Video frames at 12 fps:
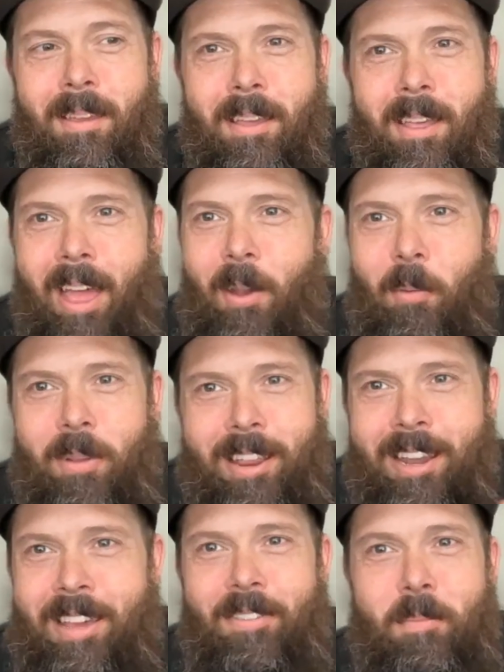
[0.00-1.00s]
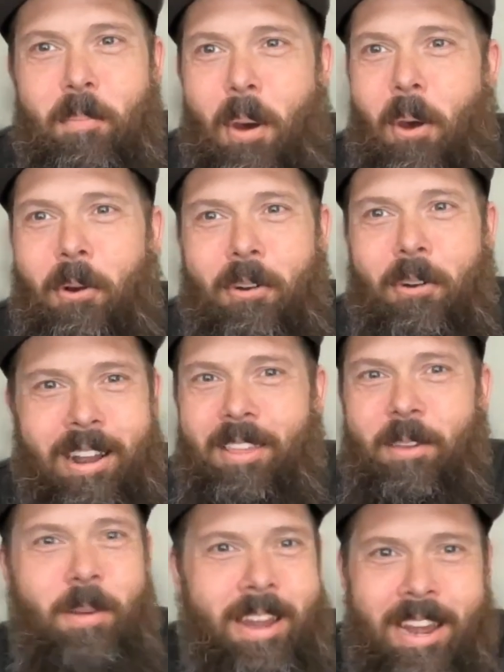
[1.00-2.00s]
Like, we didn't even boat or
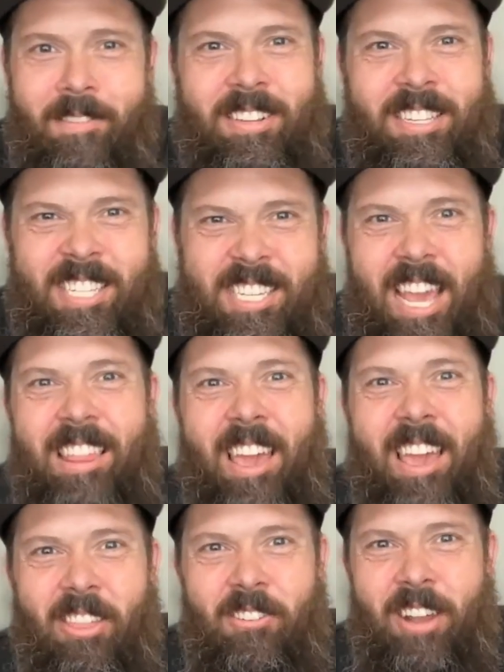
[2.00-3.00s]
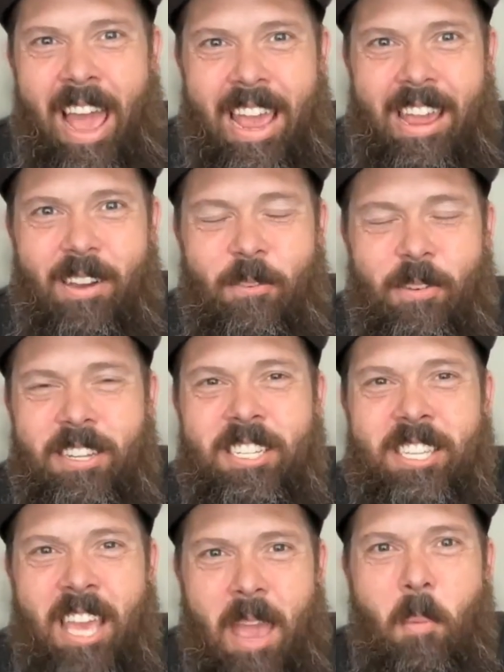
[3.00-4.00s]
anything. We didn't even stay the other night. We
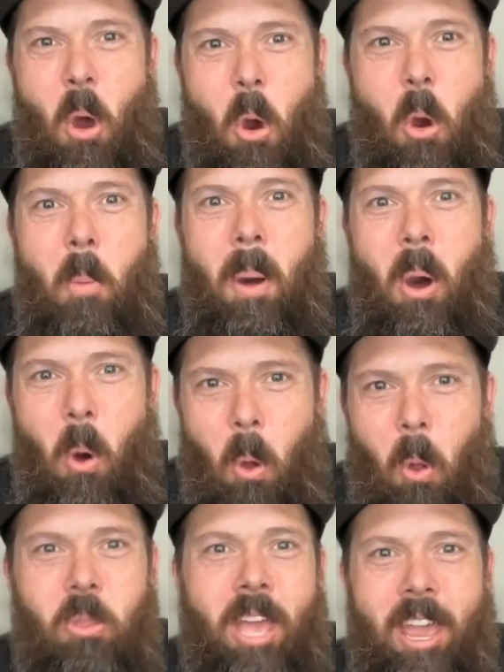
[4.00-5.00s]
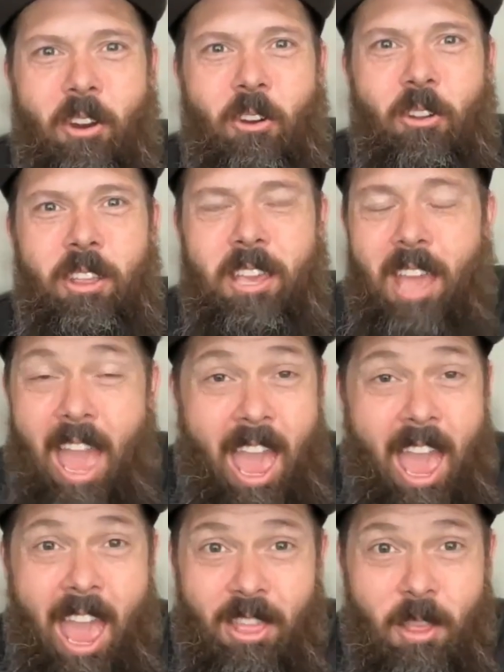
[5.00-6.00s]
just came home a whole day early,
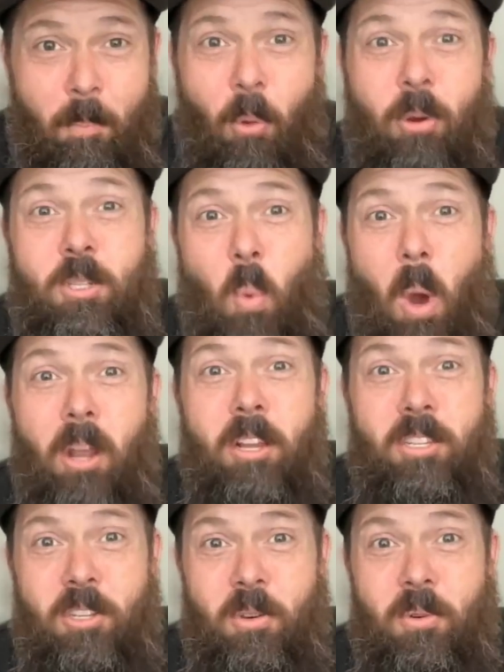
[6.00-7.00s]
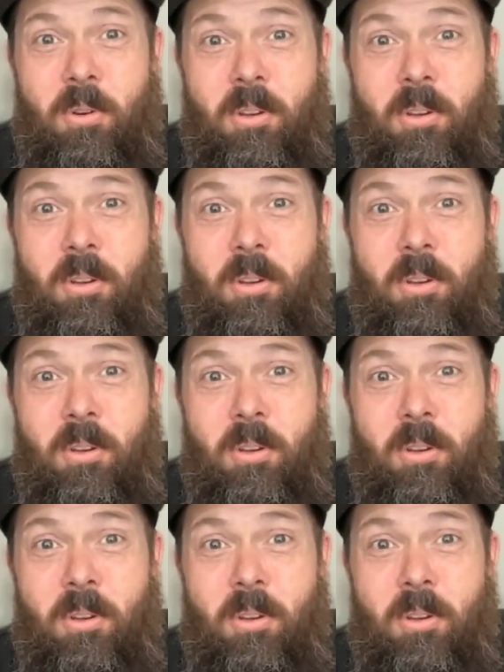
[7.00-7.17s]
and the boys wanted to.